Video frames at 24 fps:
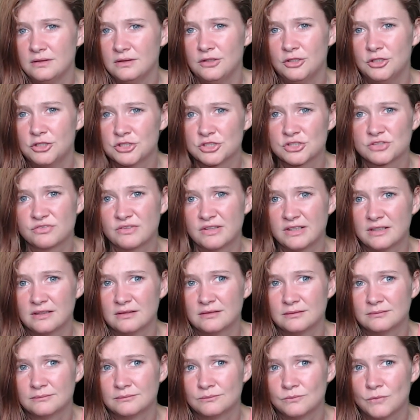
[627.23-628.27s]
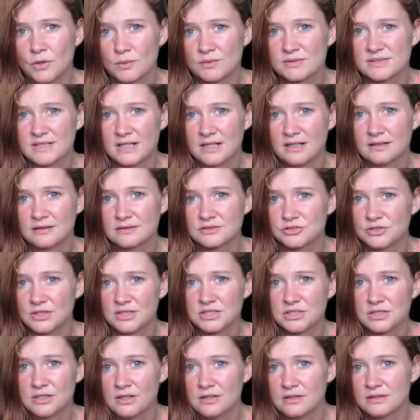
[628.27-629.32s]
You just think, what was that?
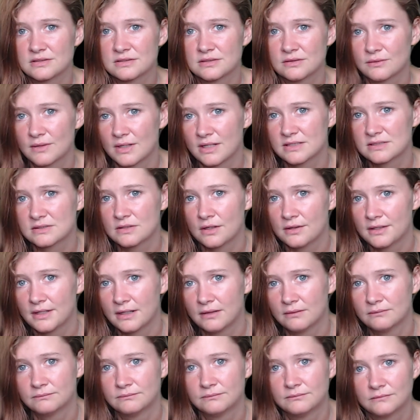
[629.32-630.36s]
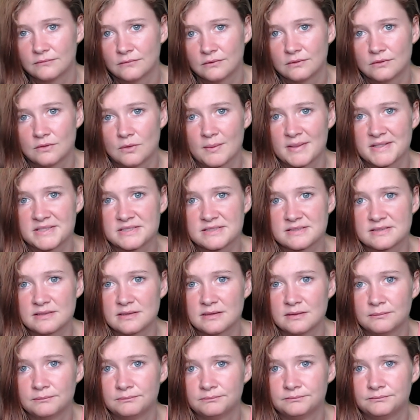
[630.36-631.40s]
Strange noise. Okay, it's gone now. Go back to
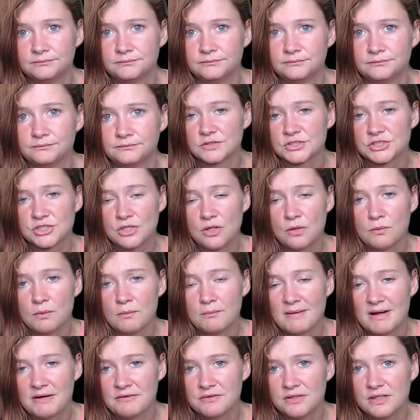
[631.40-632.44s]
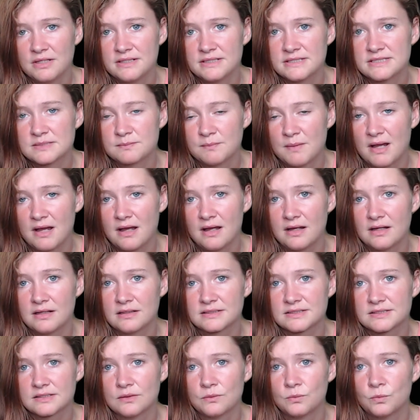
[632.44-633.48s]
sleep. So, Marilyn
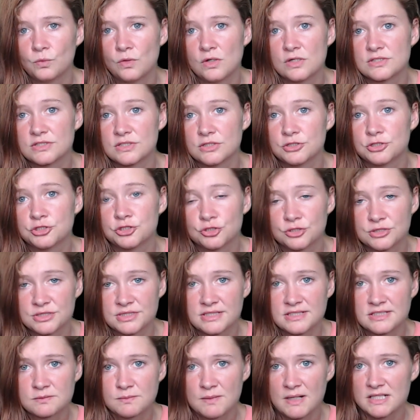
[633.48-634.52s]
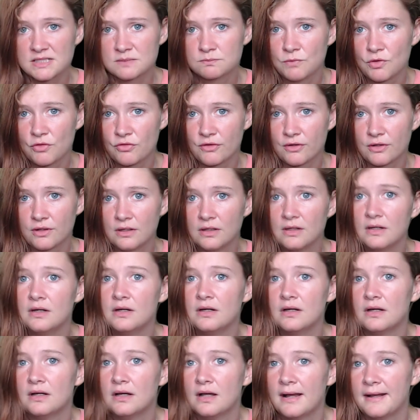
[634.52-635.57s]
Smart was Justin Smart's mother,
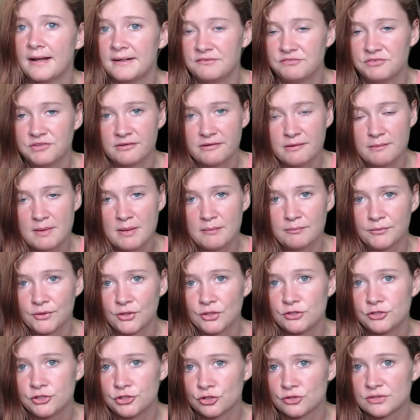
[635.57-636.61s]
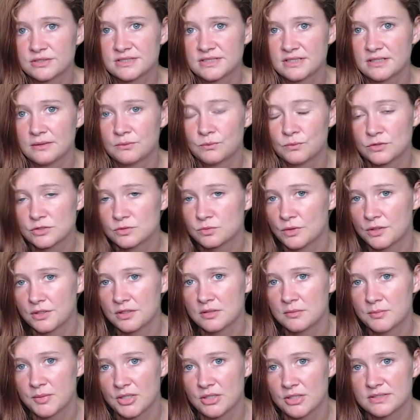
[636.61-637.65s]
and if you remember, Justin was one of
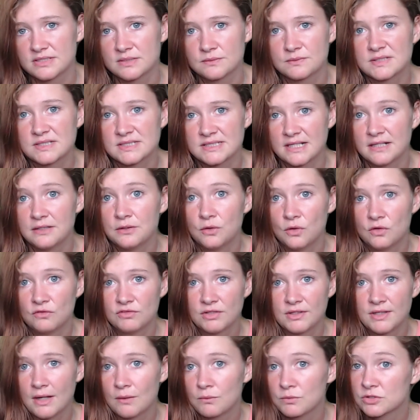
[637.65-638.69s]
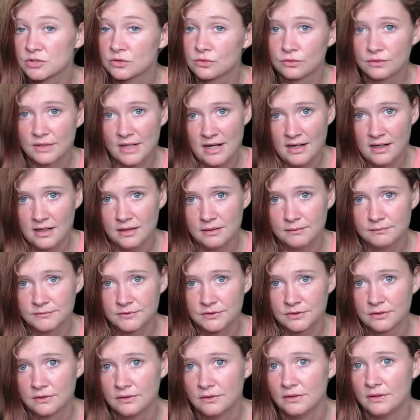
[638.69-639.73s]
the boys that was staying over that was unharmed.
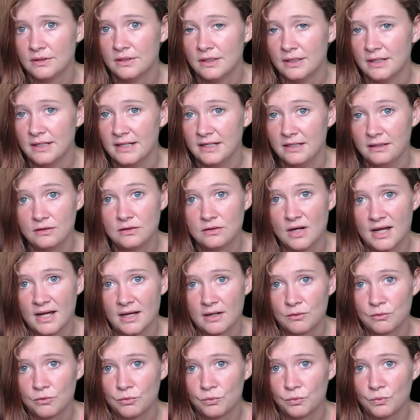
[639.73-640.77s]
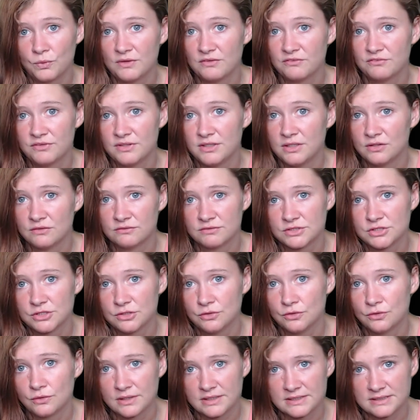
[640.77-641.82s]
He got out with the other two
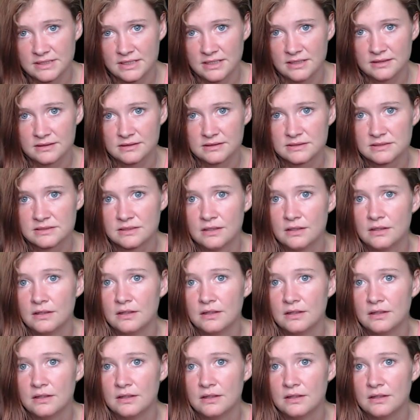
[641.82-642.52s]
youngest kids.